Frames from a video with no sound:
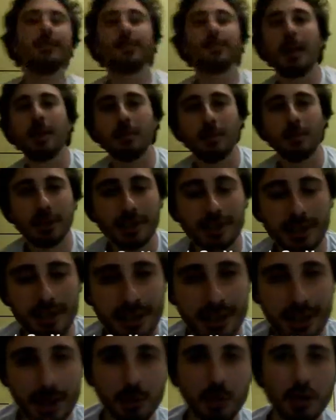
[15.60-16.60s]
I Bolit
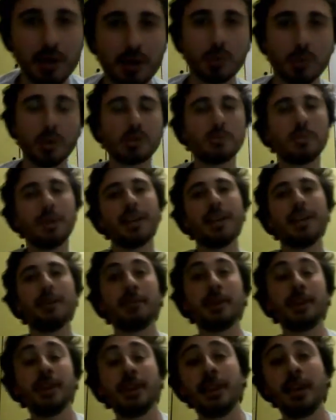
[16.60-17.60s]
again with What's My Name
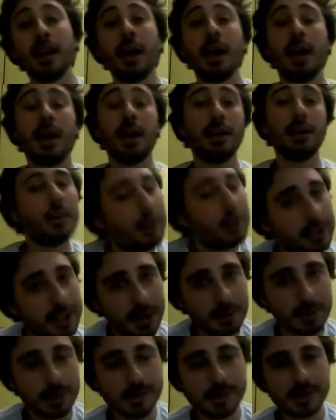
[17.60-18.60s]
Again. Long
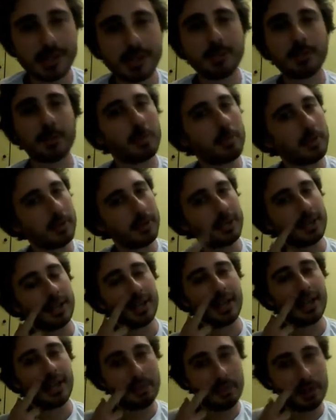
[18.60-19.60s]
time no see, people.
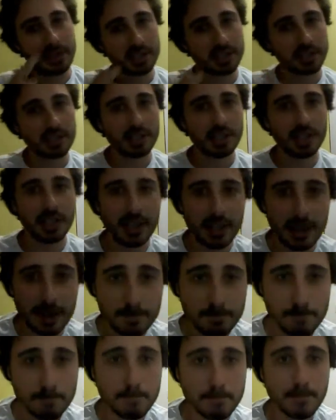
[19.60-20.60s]
Actually,
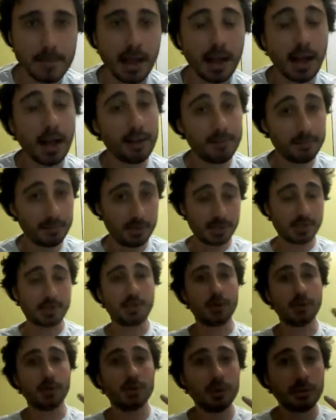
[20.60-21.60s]
I've missed
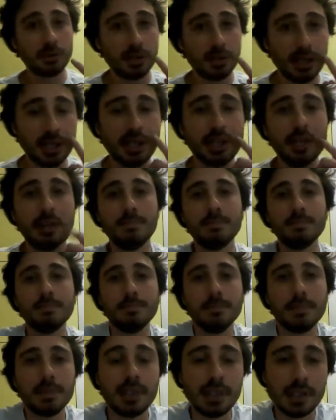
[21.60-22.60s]
you.
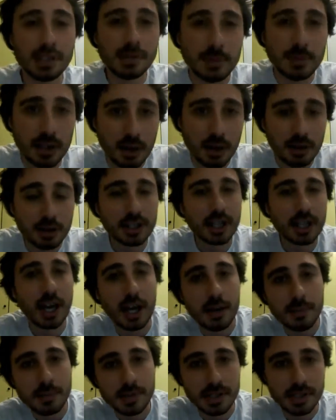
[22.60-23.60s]
It's been a long
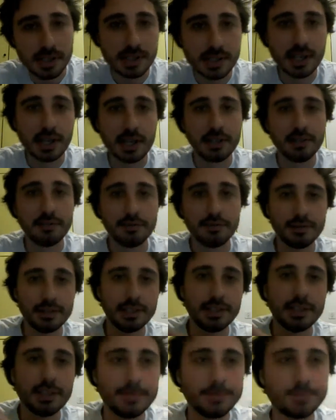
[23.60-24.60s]
time since I've
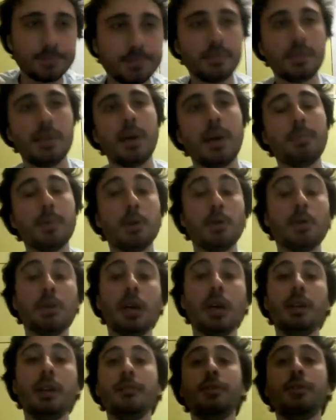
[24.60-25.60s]

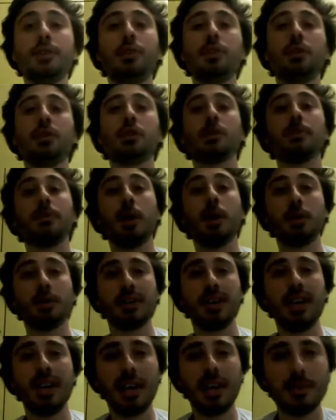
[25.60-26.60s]
uploaded videos
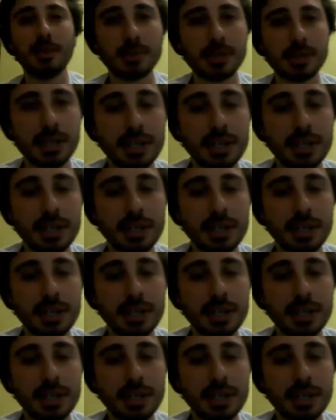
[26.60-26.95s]
about names,